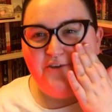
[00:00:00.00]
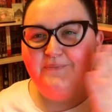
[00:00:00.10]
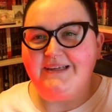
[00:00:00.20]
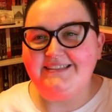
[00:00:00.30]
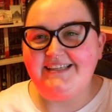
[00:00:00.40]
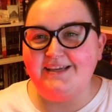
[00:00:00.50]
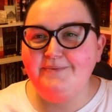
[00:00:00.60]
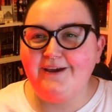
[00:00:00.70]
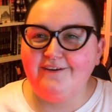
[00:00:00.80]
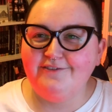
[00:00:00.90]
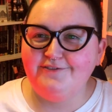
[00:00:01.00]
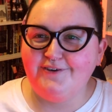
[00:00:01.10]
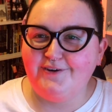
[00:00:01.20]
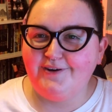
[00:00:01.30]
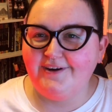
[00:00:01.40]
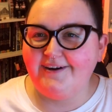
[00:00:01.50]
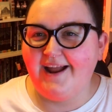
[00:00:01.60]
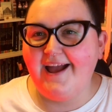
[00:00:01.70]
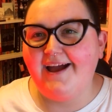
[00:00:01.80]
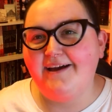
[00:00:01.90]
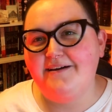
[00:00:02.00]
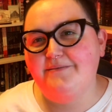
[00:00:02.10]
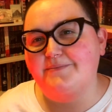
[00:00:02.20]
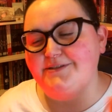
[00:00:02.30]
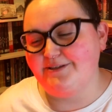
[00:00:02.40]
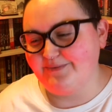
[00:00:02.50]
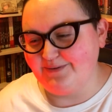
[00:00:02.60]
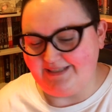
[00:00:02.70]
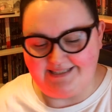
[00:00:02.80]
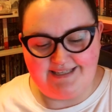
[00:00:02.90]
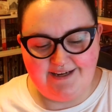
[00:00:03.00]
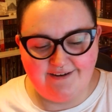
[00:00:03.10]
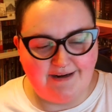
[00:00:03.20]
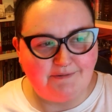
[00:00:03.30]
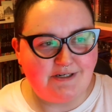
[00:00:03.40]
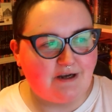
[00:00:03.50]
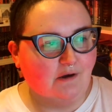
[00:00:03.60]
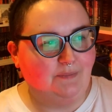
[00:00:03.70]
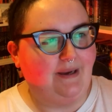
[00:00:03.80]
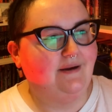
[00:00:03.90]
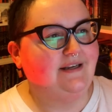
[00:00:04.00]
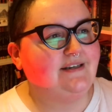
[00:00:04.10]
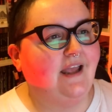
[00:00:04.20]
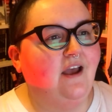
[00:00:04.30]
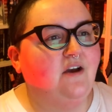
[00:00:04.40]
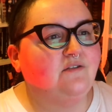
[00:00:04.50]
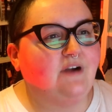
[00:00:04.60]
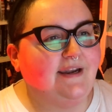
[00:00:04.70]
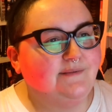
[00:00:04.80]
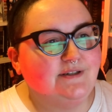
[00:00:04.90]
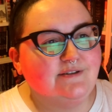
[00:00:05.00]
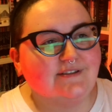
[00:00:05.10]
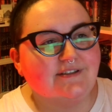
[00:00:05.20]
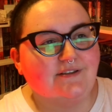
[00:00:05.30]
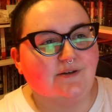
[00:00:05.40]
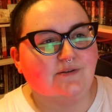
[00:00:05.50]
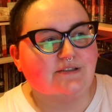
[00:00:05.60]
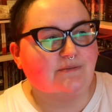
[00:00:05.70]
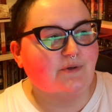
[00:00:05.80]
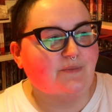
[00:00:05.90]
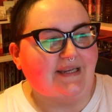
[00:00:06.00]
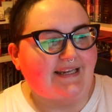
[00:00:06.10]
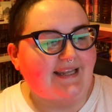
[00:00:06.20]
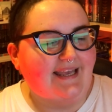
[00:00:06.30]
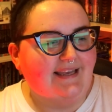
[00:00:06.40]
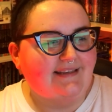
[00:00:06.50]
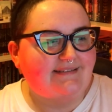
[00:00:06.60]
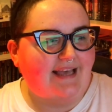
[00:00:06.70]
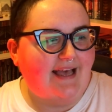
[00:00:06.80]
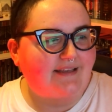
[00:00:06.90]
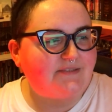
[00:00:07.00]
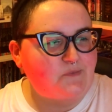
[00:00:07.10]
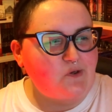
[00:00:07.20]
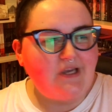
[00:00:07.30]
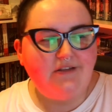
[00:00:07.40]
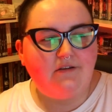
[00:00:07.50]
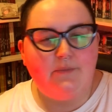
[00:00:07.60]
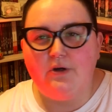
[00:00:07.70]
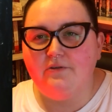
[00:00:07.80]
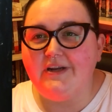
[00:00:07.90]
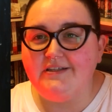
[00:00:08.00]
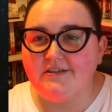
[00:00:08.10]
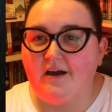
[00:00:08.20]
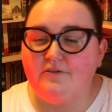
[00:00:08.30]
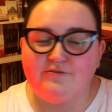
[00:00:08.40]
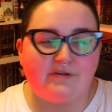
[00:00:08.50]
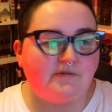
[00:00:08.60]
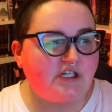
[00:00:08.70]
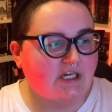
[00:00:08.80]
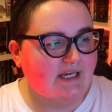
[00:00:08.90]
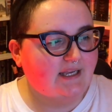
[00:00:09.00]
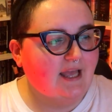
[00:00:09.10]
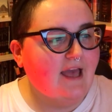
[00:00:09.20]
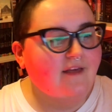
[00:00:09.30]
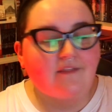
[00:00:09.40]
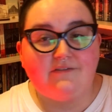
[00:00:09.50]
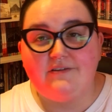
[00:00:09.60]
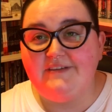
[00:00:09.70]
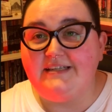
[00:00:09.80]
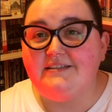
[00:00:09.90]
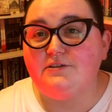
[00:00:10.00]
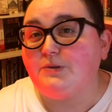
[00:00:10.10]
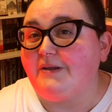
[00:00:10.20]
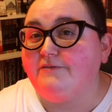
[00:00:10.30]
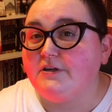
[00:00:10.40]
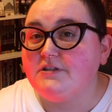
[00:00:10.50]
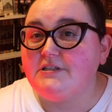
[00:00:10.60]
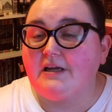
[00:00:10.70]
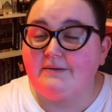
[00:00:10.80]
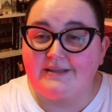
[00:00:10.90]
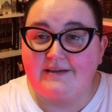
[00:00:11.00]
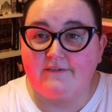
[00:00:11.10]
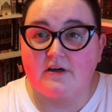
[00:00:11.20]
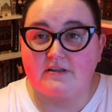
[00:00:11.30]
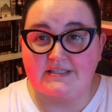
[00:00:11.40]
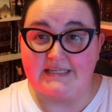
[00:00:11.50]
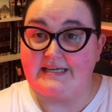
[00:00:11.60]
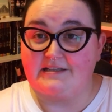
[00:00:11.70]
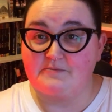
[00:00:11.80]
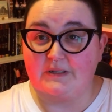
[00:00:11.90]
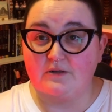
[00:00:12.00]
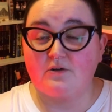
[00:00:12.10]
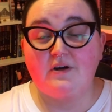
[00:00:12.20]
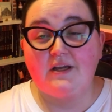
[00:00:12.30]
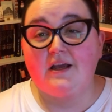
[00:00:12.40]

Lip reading: My TBR for Summerween is here, and I'm going to talk about it. For anyone who doesn't know, Summerween is a spooky summer readathon from July the 15th to the 21st. I will leave all the details below.